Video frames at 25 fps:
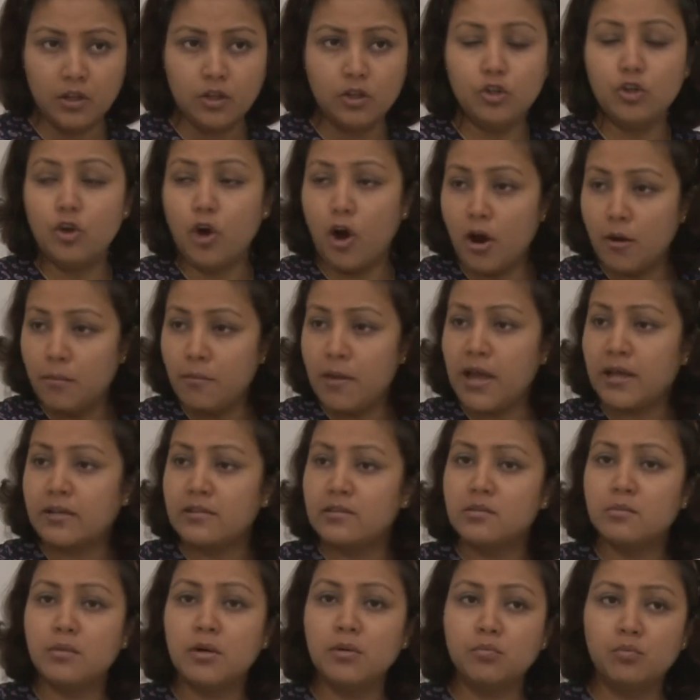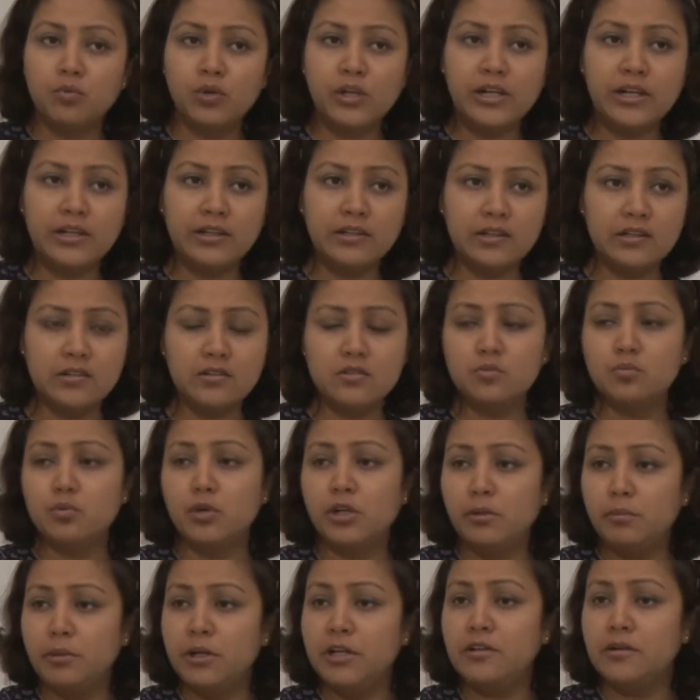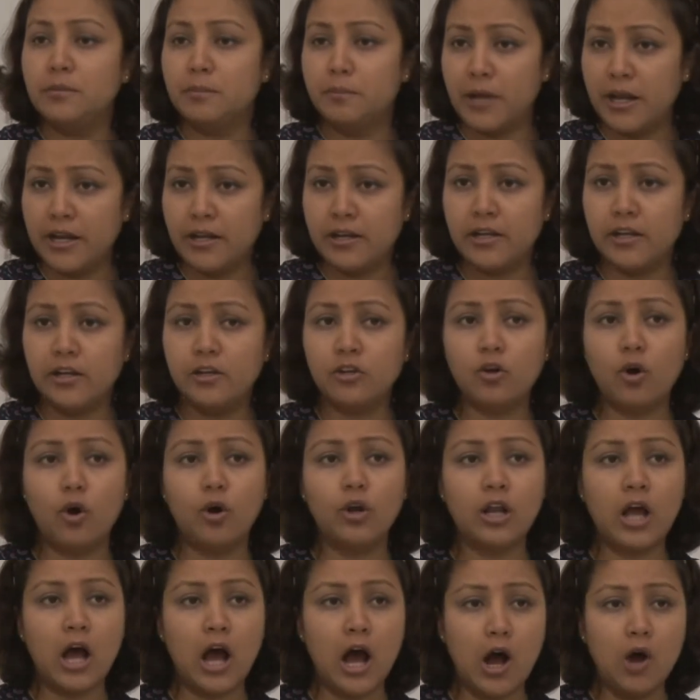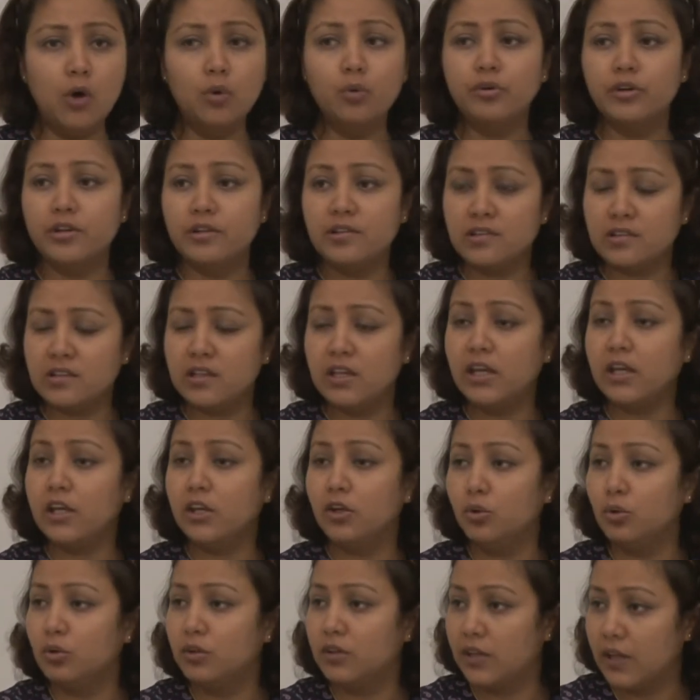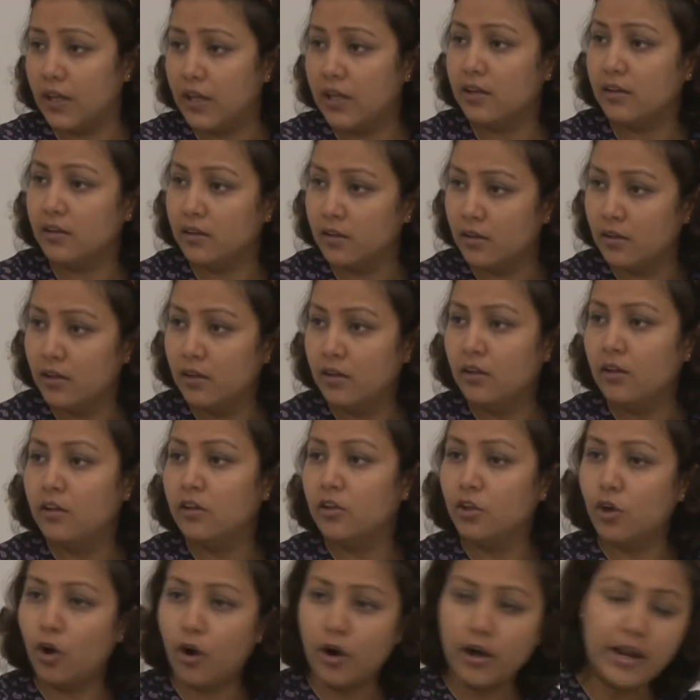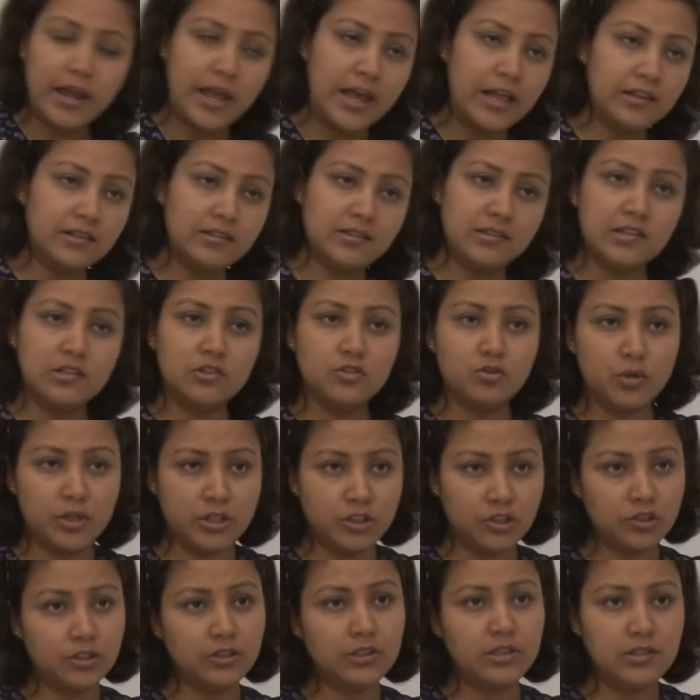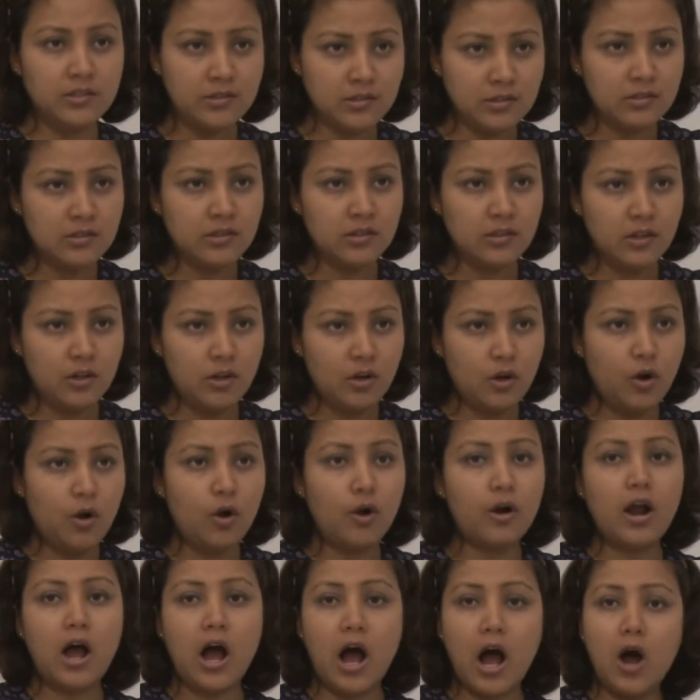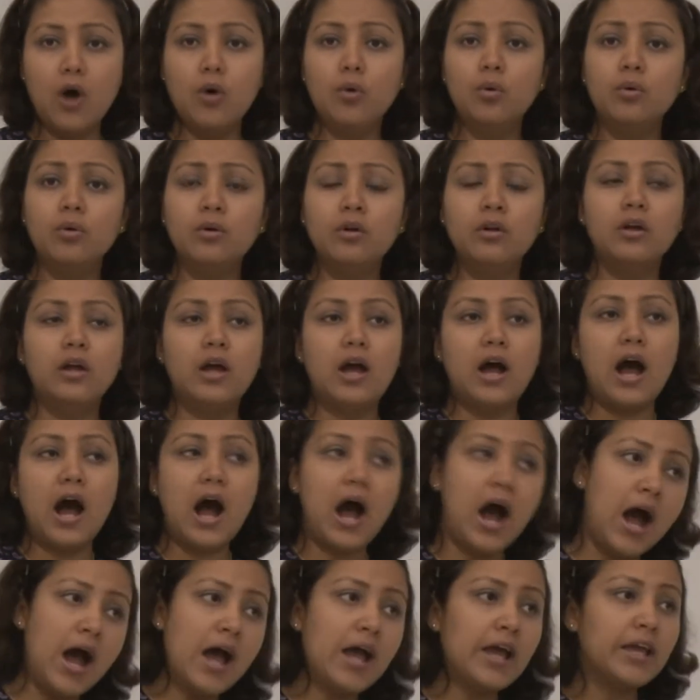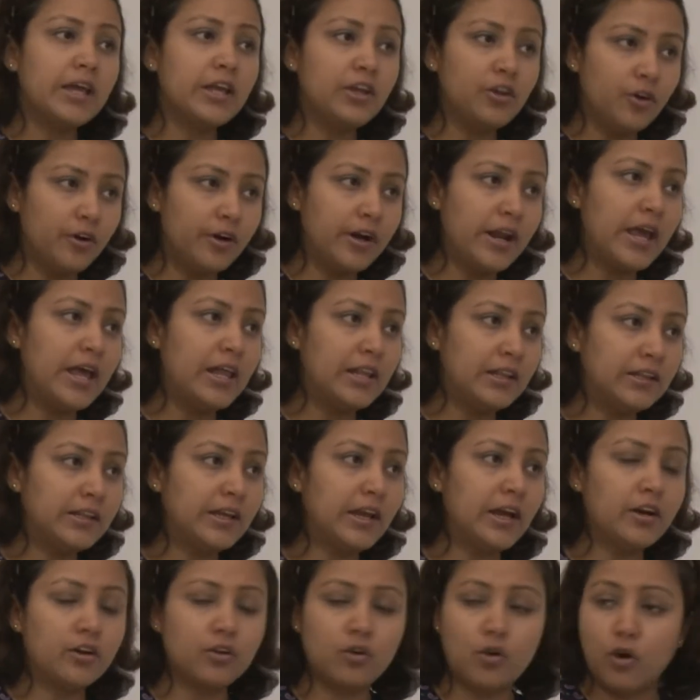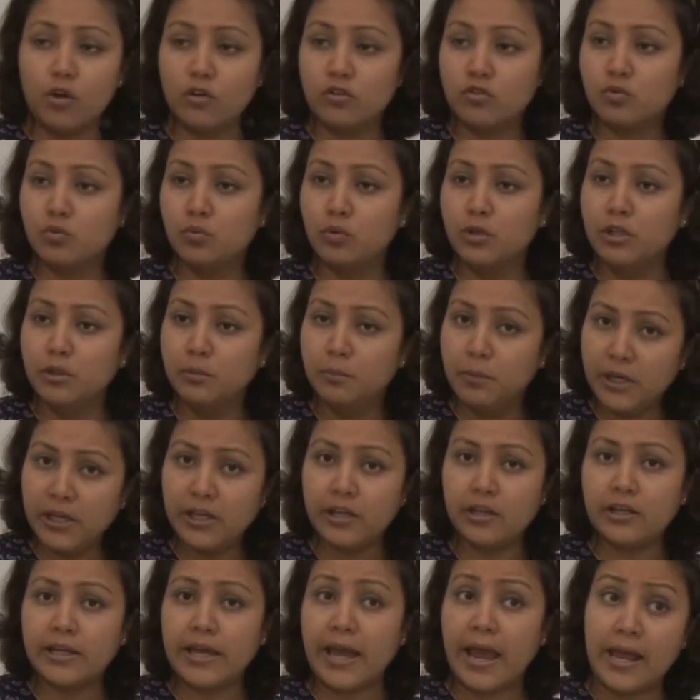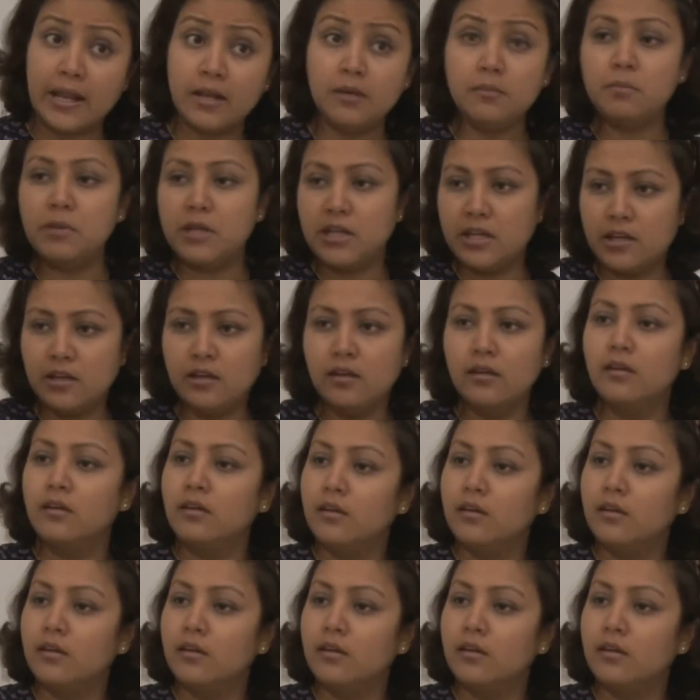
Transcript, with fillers: Your maximum willingness will be dependent on how risky you think your health situation is or how high your healthcare cost will be, can be.